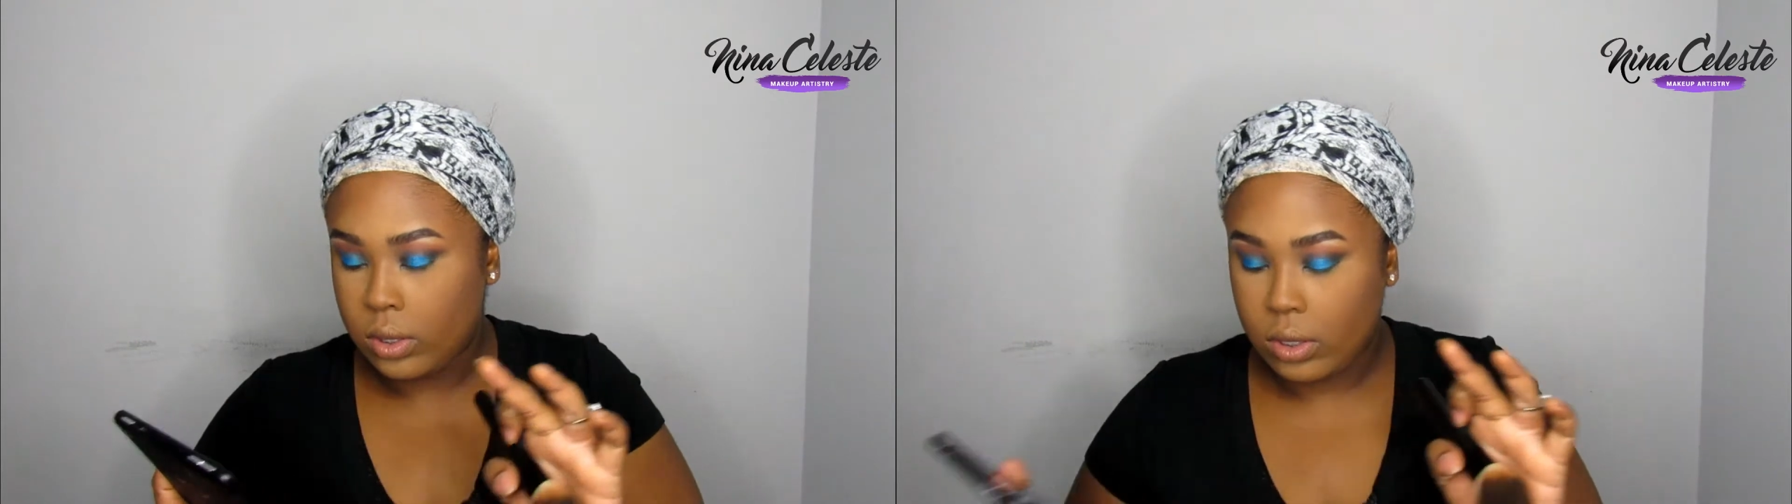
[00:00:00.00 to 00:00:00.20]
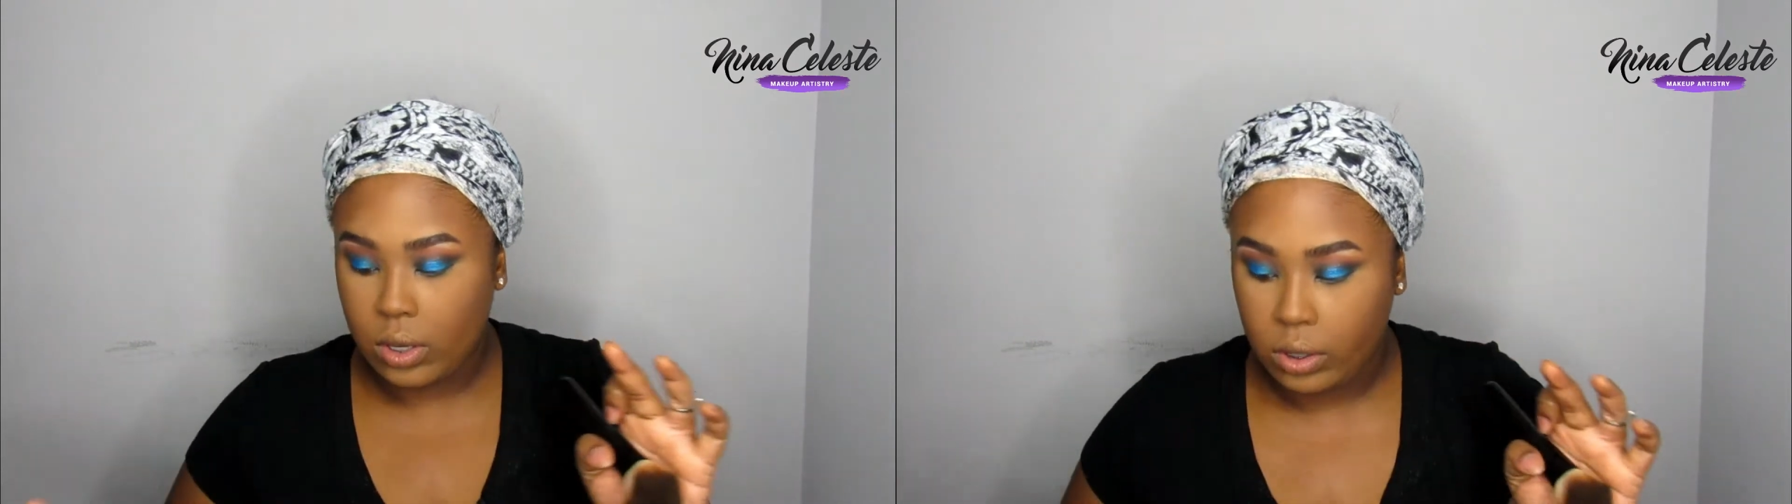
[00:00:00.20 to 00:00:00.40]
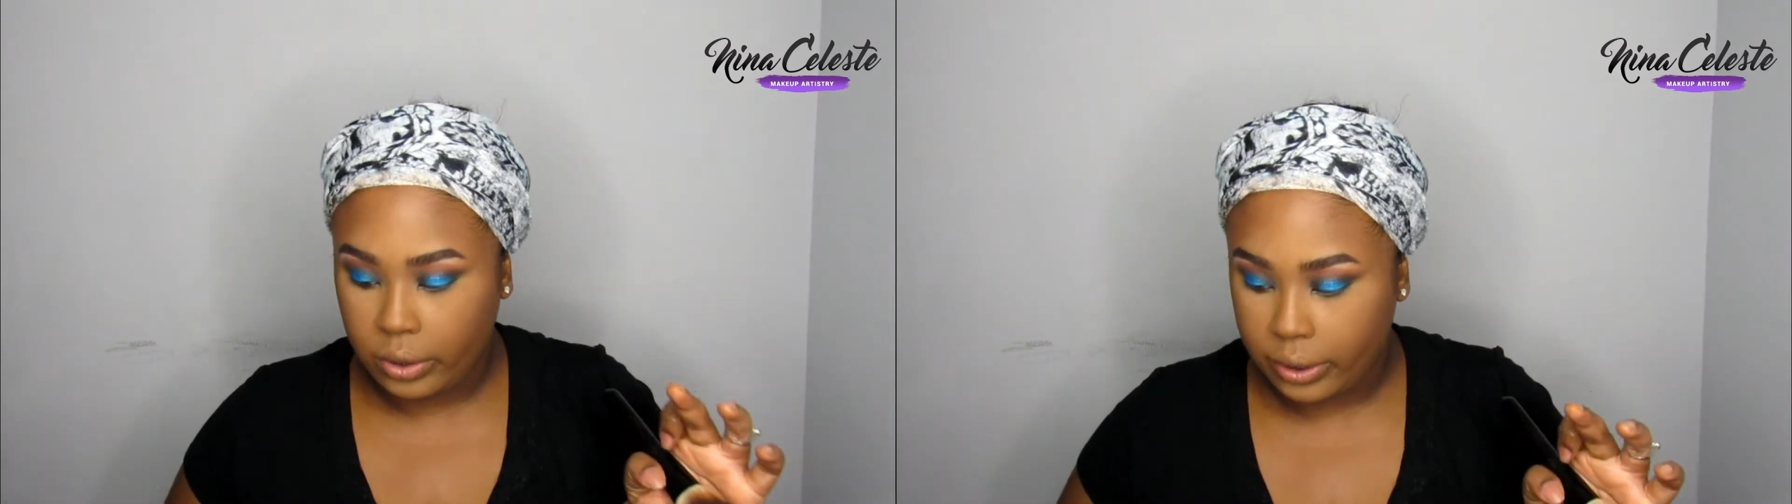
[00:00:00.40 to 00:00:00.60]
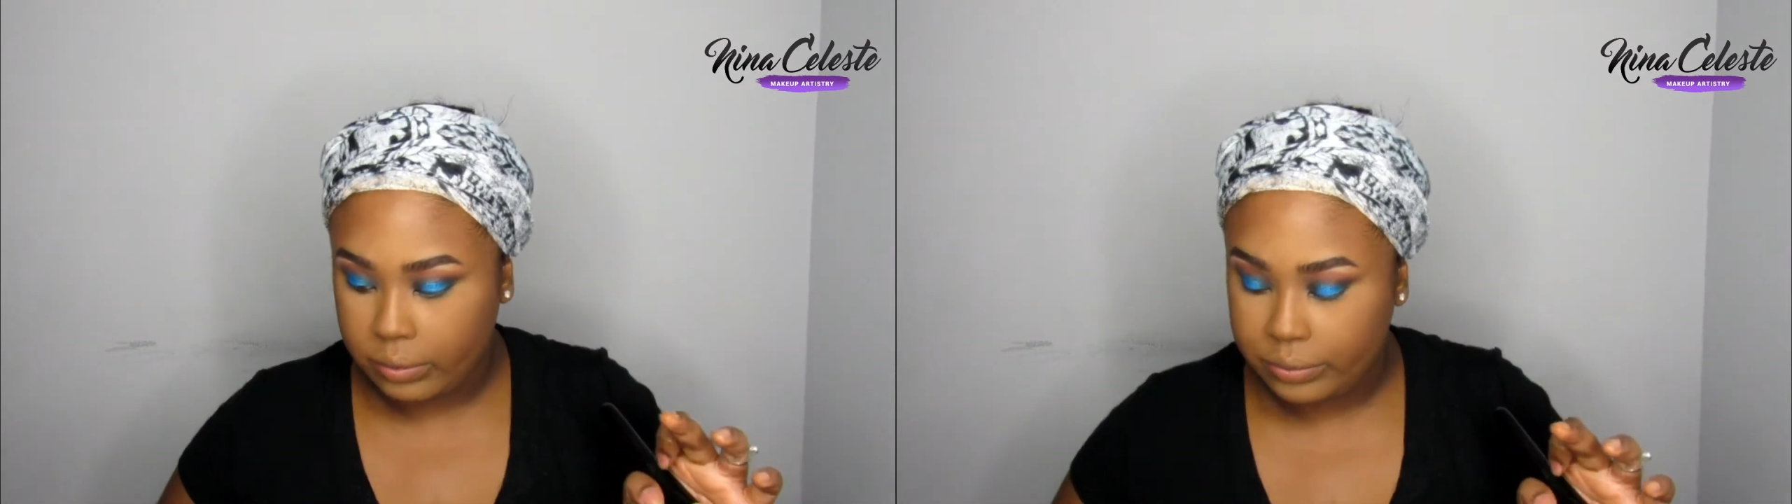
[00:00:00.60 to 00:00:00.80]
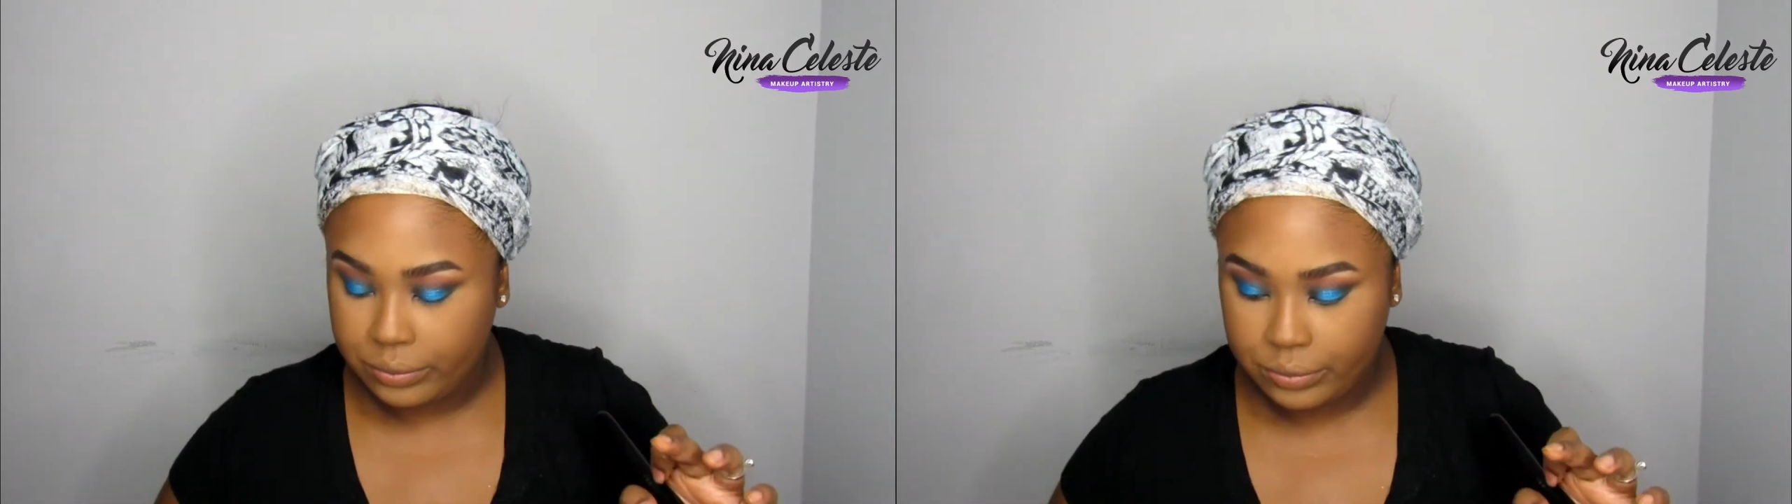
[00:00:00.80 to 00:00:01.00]
Okay.
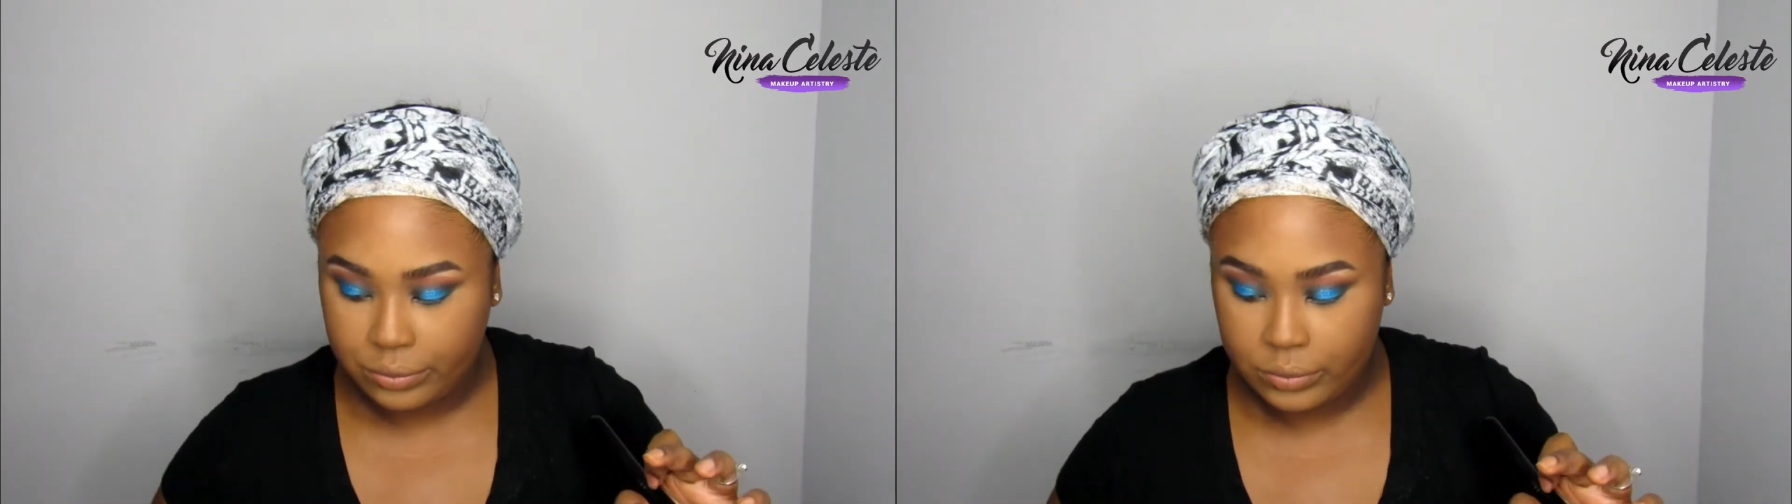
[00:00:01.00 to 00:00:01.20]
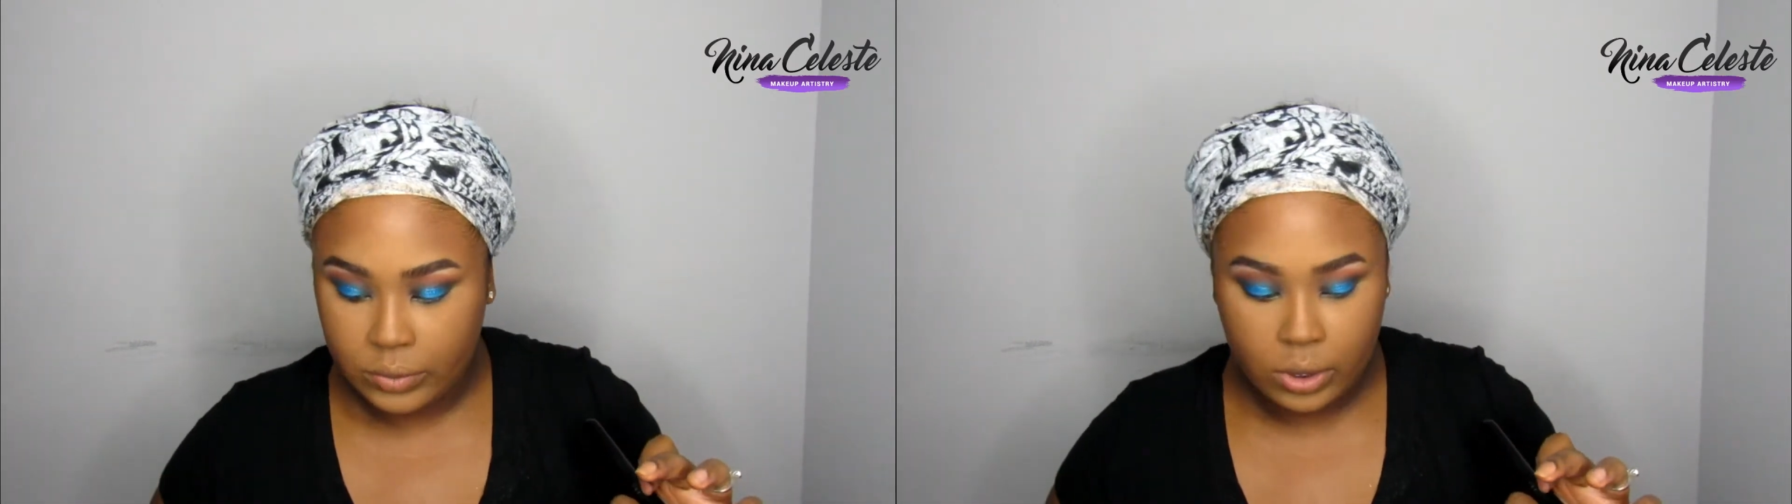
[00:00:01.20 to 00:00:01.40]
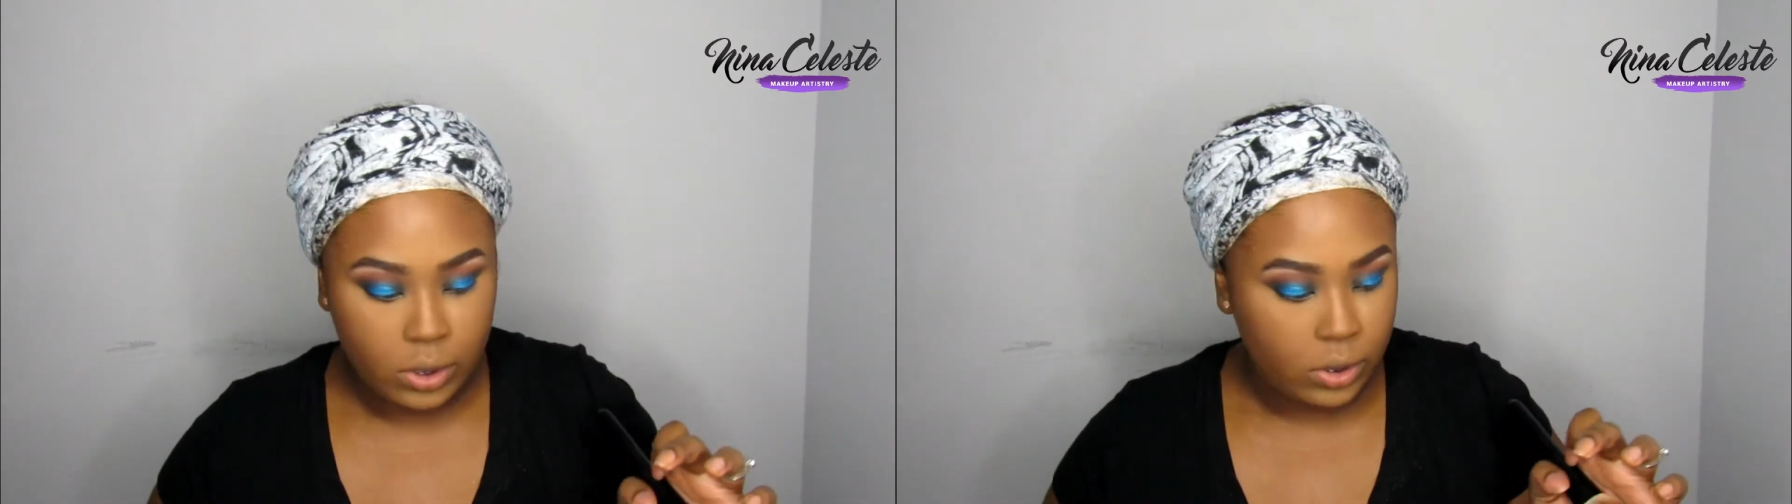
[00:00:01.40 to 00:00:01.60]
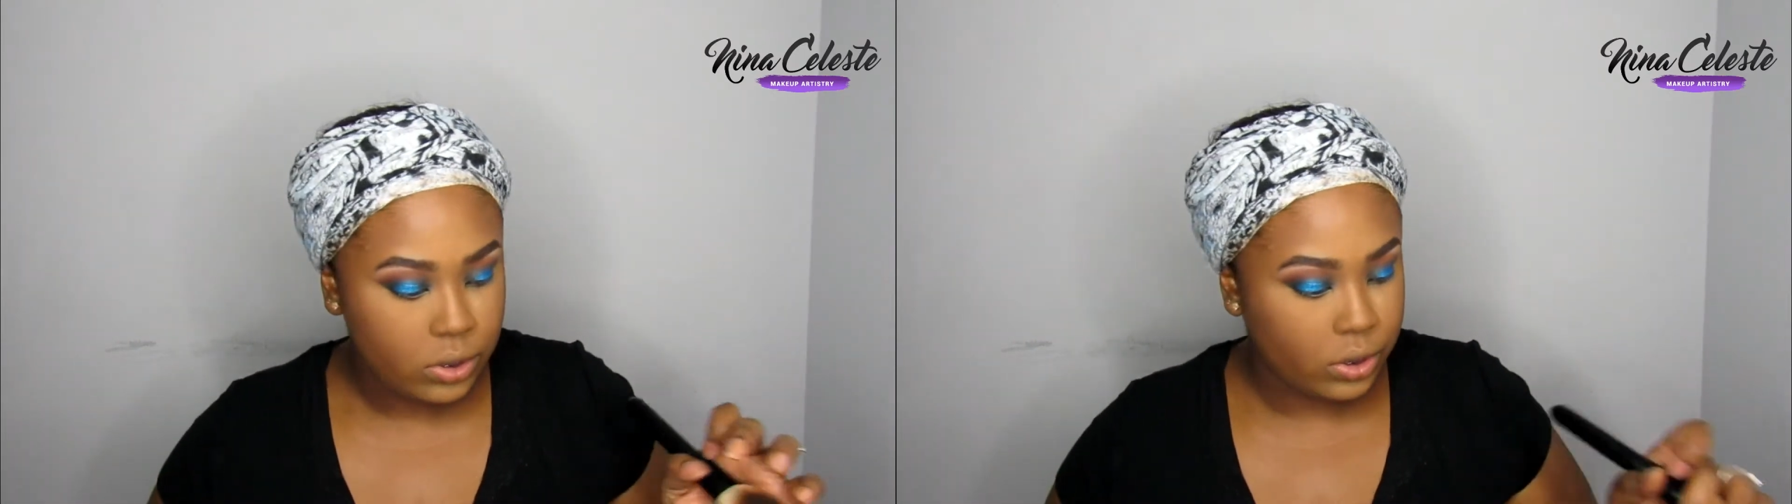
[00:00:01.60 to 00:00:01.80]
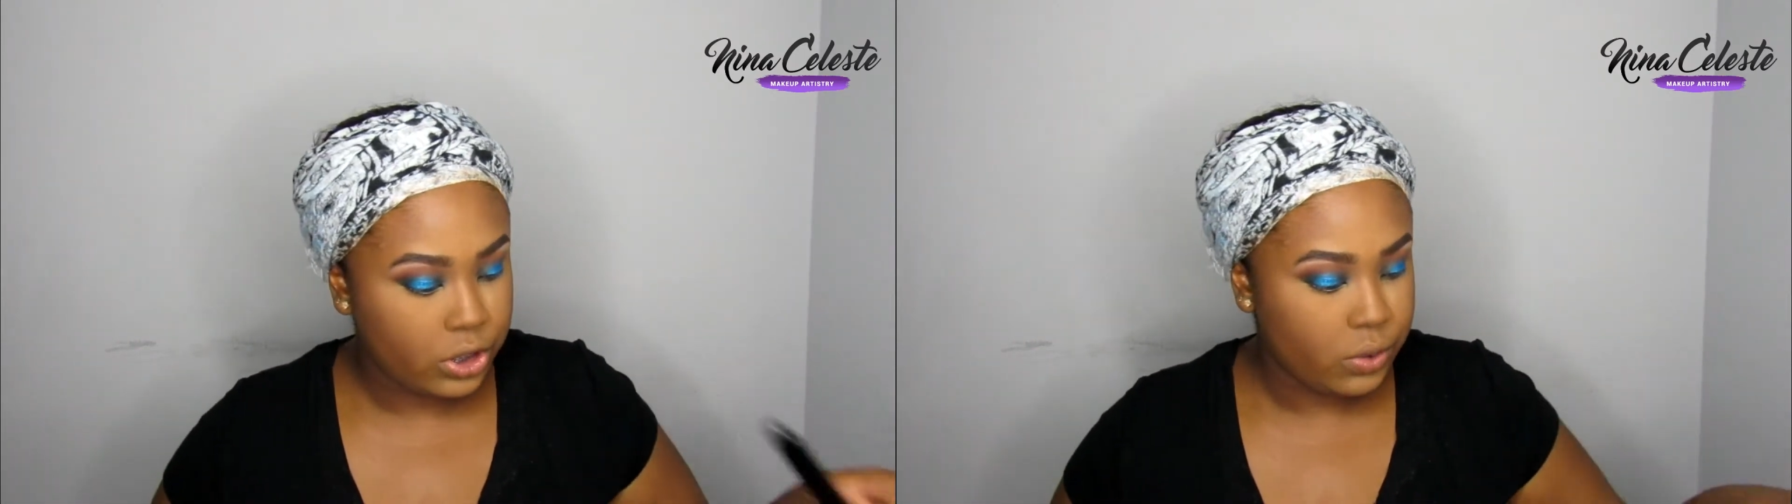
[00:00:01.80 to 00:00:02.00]

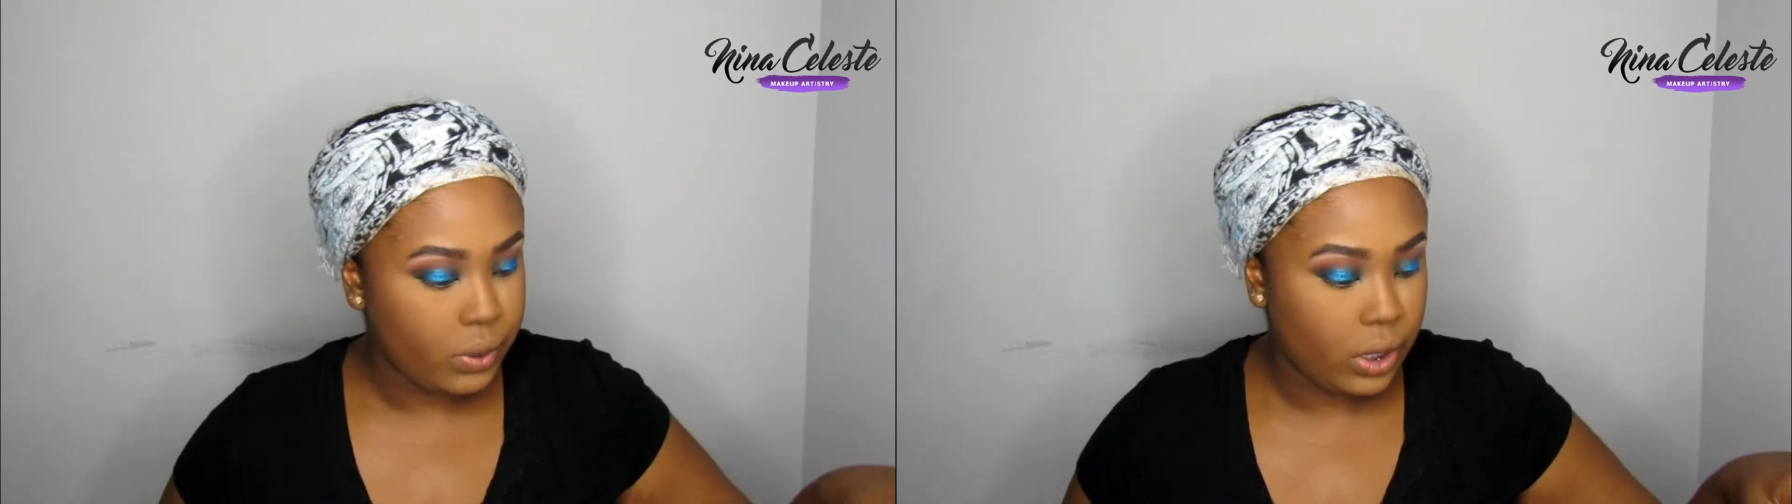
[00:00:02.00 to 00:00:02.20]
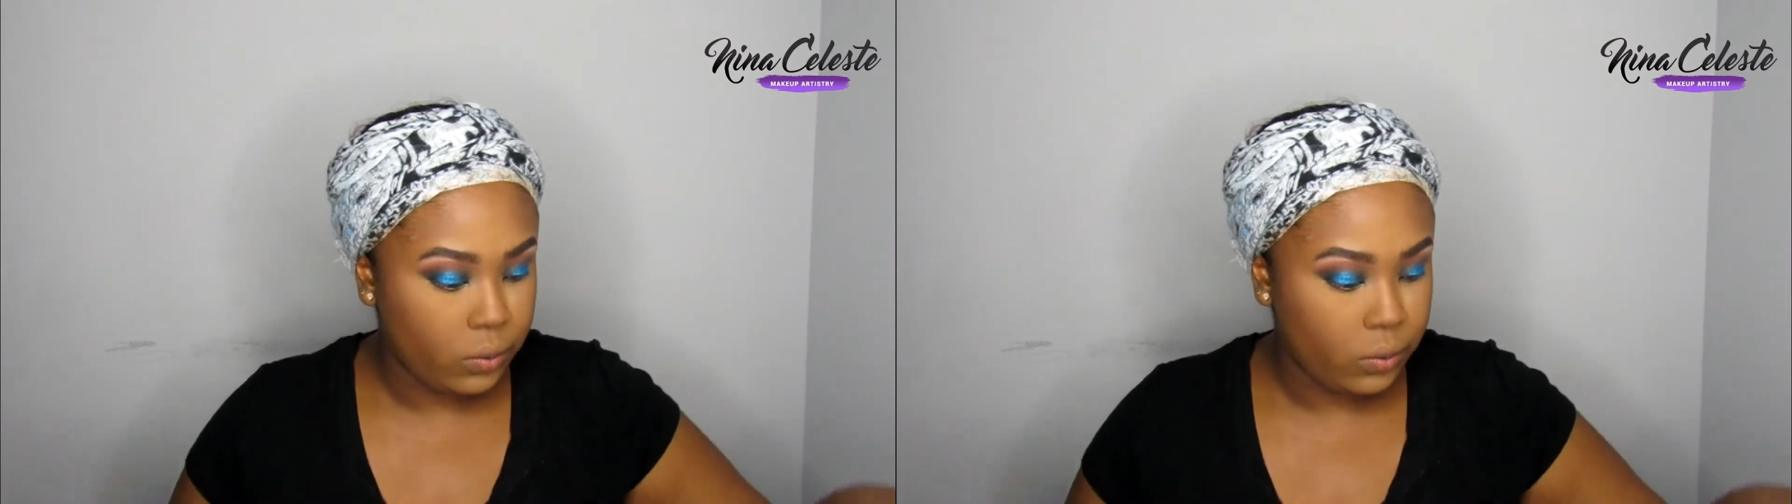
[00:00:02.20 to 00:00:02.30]
So she went on